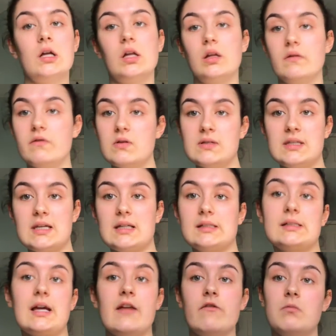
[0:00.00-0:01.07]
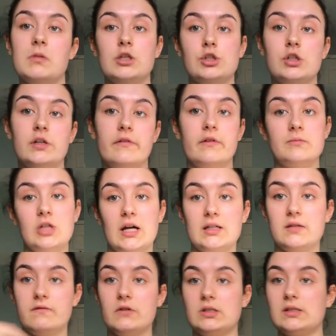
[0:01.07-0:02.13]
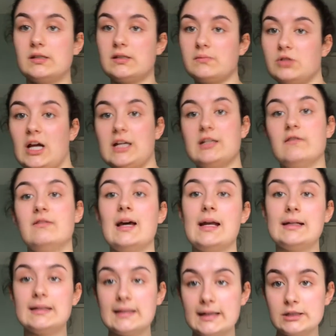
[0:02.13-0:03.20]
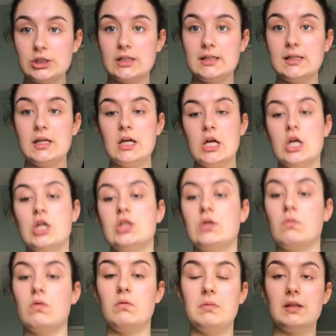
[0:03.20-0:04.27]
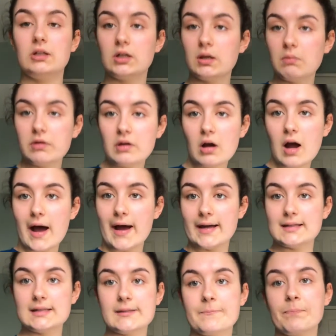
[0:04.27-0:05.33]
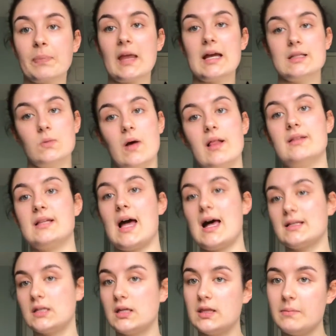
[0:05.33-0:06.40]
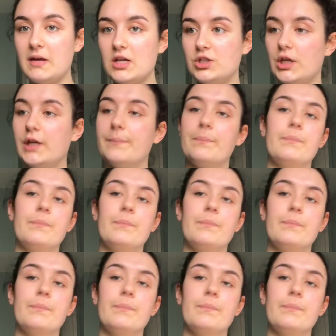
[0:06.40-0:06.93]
All of those things, it's kind of a mixture of objective versus subjective data collection. So we would be looking with our eyes as well as asking the patient.